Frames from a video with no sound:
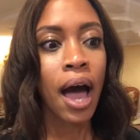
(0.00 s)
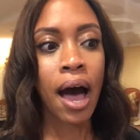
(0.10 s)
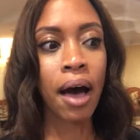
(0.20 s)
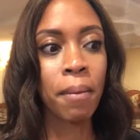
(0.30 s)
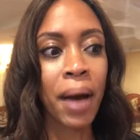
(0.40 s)

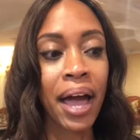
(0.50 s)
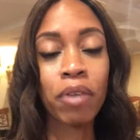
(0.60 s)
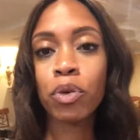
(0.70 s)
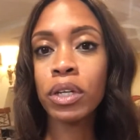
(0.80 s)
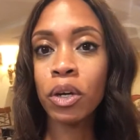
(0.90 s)
I
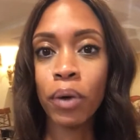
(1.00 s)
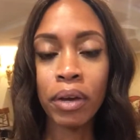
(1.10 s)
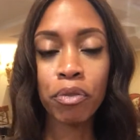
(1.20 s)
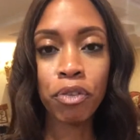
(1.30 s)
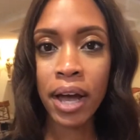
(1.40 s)
have really
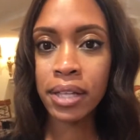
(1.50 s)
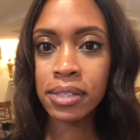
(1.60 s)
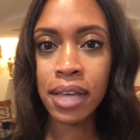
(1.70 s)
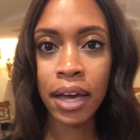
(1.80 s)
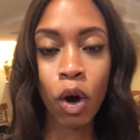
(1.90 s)
great
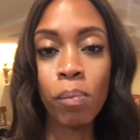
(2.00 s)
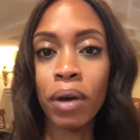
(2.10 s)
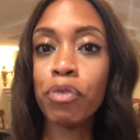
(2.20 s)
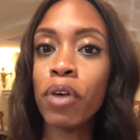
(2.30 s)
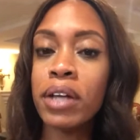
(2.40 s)
friends. I hope
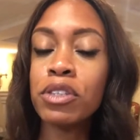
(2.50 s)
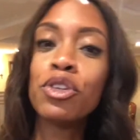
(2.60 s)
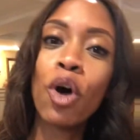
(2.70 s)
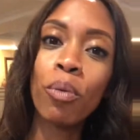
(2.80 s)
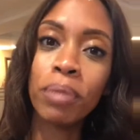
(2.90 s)
my
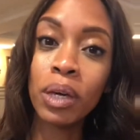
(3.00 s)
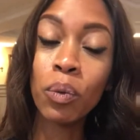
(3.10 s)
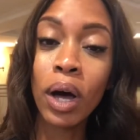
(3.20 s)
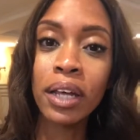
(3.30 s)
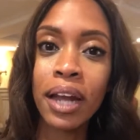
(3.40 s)
friends know me
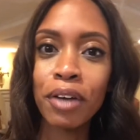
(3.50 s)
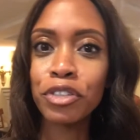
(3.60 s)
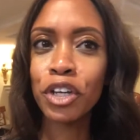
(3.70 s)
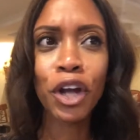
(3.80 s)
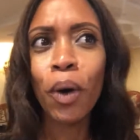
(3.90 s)
well
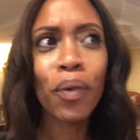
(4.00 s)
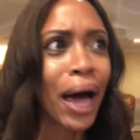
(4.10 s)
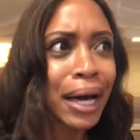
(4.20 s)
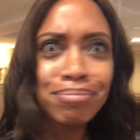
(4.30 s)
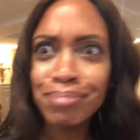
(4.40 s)
enough to know
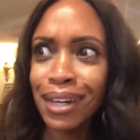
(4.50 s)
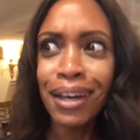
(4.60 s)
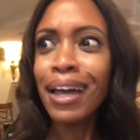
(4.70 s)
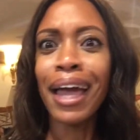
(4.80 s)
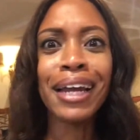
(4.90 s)
that
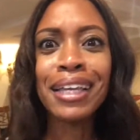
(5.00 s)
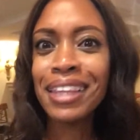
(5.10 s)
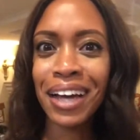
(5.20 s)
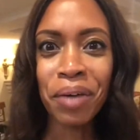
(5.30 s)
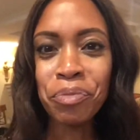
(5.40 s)

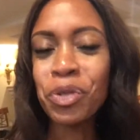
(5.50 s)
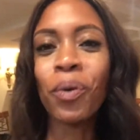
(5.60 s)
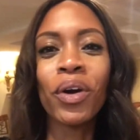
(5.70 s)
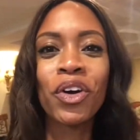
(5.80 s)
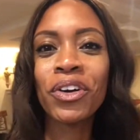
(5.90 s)
anything I'm
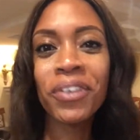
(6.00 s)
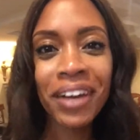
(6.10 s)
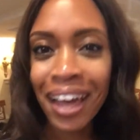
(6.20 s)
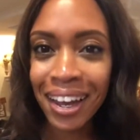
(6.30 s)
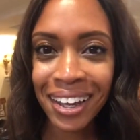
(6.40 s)
doing or
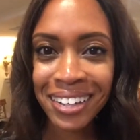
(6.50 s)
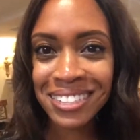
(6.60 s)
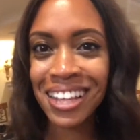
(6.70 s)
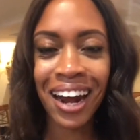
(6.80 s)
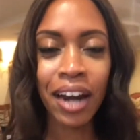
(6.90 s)
creating
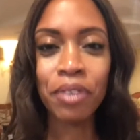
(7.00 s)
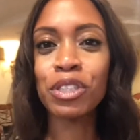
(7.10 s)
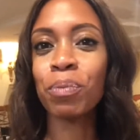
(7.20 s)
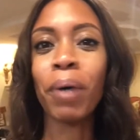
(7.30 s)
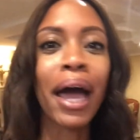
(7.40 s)
is not out of
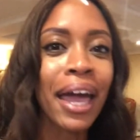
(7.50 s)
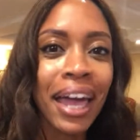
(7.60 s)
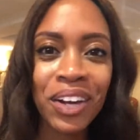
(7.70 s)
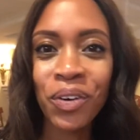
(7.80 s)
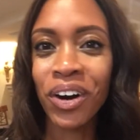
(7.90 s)

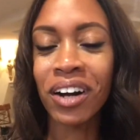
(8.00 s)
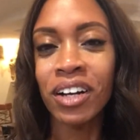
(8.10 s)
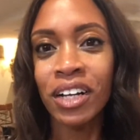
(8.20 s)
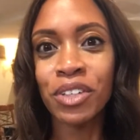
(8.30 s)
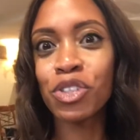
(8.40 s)
spite
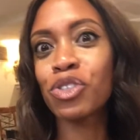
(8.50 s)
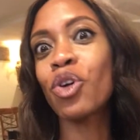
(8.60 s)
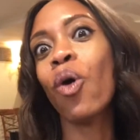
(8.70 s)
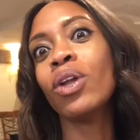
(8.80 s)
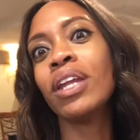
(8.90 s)
or
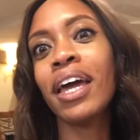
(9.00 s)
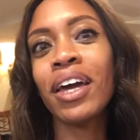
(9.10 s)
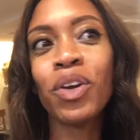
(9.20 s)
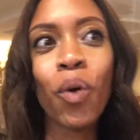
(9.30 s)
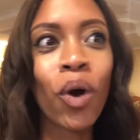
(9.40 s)

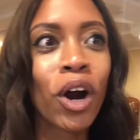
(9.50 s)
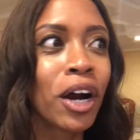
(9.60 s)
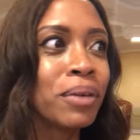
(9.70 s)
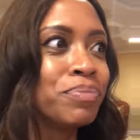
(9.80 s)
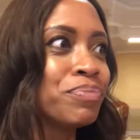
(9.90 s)
stolen
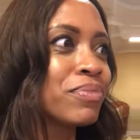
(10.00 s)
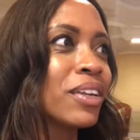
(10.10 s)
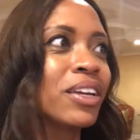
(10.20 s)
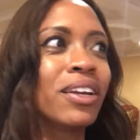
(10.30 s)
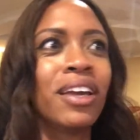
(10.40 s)
or
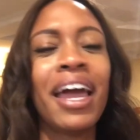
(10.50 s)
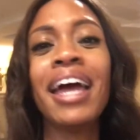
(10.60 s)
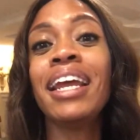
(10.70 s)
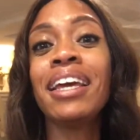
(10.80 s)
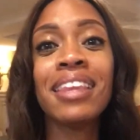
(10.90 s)

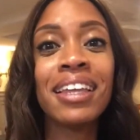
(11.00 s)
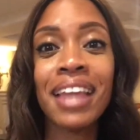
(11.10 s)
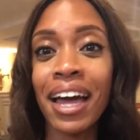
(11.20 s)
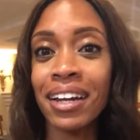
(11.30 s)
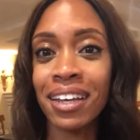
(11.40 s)
anything
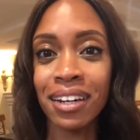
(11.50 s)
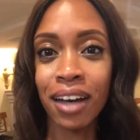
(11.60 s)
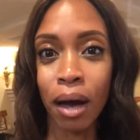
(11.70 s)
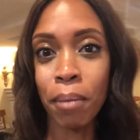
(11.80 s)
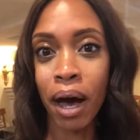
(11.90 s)
that can
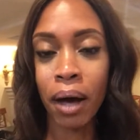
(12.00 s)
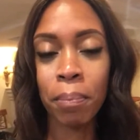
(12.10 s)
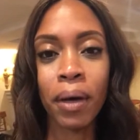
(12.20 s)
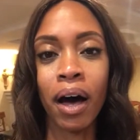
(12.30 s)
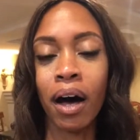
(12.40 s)
come
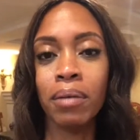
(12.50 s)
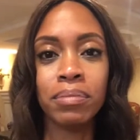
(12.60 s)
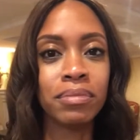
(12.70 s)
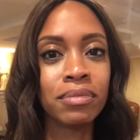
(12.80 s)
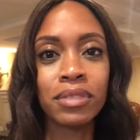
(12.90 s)
up.
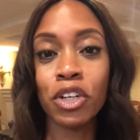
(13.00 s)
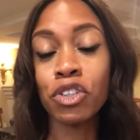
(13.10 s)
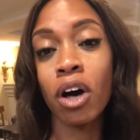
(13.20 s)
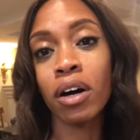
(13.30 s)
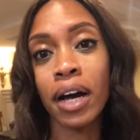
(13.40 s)

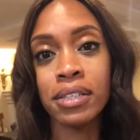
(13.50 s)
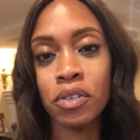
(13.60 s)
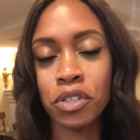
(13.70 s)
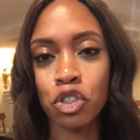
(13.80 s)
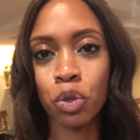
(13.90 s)
There's all kinds
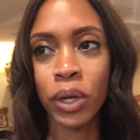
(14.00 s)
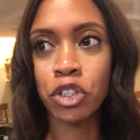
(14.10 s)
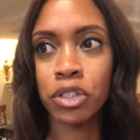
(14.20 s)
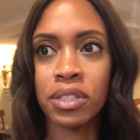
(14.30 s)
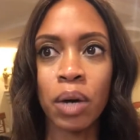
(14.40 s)
of
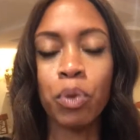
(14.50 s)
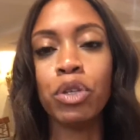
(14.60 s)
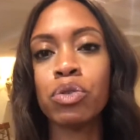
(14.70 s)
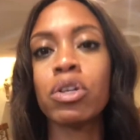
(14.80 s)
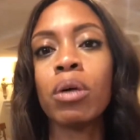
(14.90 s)
situations that
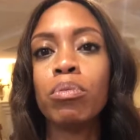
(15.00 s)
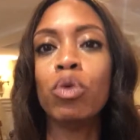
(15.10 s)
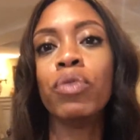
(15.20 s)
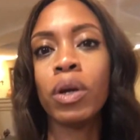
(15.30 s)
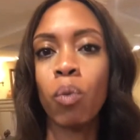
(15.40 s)
when you start
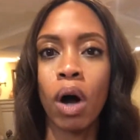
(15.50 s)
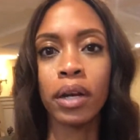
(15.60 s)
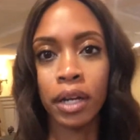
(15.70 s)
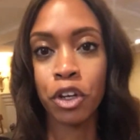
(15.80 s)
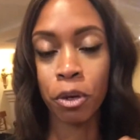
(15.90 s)
moving and
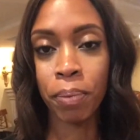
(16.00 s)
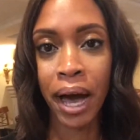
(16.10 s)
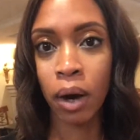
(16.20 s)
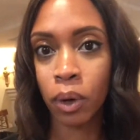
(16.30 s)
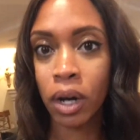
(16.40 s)
walking in your
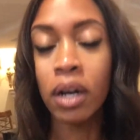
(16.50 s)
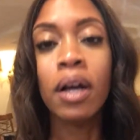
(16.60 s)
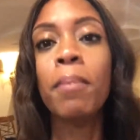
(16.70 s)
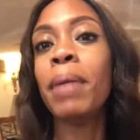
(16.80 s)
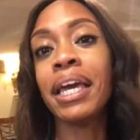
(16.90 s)
power,
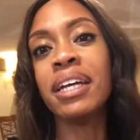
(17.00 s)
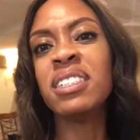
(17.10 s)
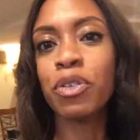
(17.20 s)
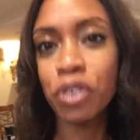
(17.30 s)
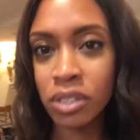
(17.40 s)
making
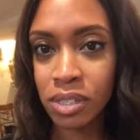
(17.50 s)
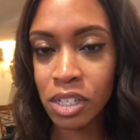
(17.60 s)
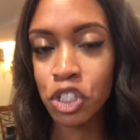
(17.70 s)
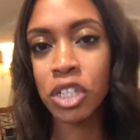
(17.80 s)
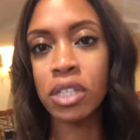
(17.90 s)
different
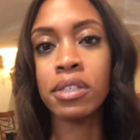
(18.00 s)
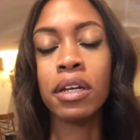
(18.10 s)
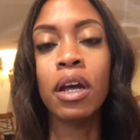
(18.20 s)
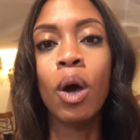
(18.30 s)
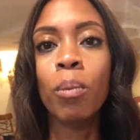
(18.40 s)
decisions
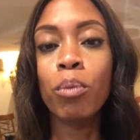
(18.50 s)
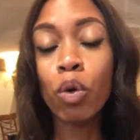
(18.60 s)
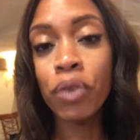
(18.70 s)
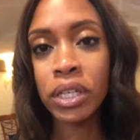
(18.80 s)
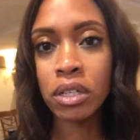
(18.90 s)
and
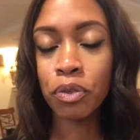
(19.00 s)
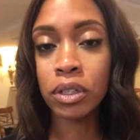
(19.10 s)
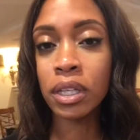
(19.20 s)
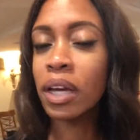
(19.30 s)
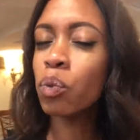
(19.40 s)
moving
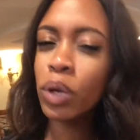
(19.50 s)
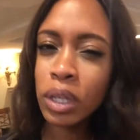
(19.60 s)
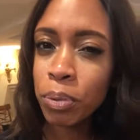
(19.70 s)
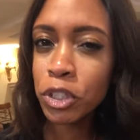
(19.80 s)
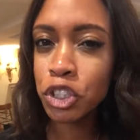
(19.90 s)
differently and
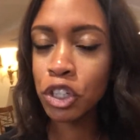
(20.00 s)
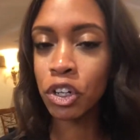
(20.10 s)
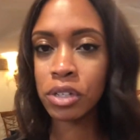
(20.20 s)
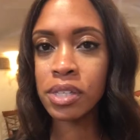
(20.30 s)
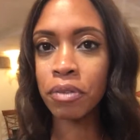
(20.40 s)
really pushing
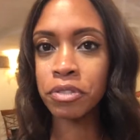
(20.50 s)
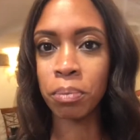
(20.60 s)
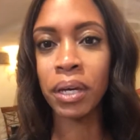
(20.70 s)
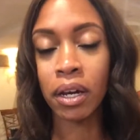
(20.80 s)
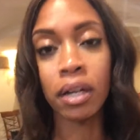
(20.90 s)
yourself to
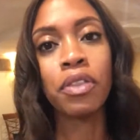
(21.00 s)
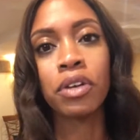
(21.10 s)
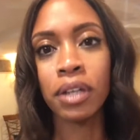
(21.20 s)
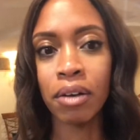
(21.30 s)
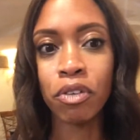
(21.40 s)
be on
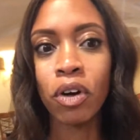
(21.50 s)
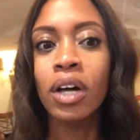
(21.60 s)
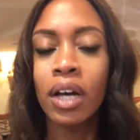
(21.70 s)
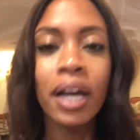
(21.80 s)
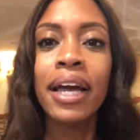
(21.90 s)
another
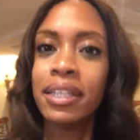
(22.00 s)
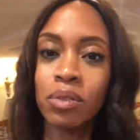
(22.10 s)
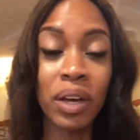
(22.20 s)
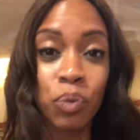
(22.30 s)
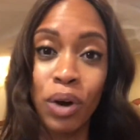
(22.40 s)
level,
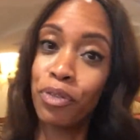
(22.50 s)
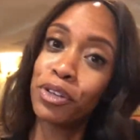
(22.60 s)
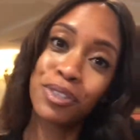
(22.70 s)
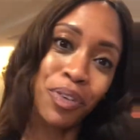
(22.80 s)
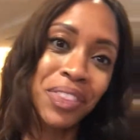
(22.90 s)
it
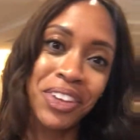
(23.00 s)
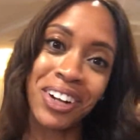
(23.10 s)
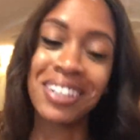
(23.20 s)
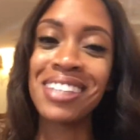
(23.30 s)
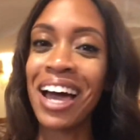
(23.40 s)
ruffles
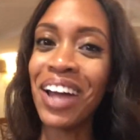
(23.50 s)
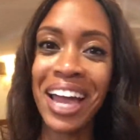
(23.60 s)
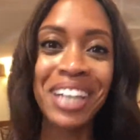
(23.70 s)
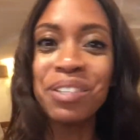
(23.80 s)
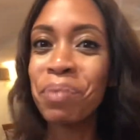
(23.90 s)
feathers. I
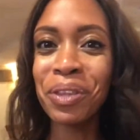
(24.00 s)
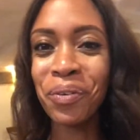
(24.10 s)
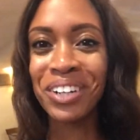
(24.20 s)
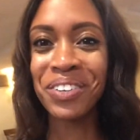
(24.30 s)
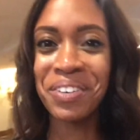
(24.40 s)
hate to be the
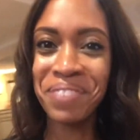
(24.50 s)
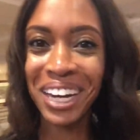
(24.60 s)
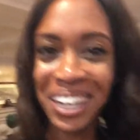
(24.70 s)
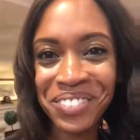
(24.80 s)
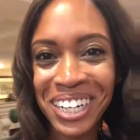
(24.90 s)
one to
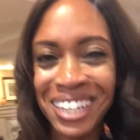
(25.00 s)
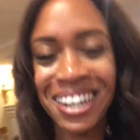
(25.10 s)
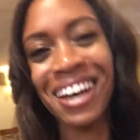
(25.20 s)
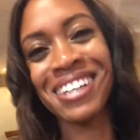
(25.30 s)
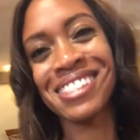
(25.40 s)
admit it, but it
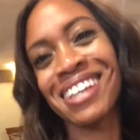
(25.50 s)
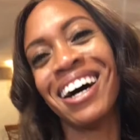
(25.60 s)
does.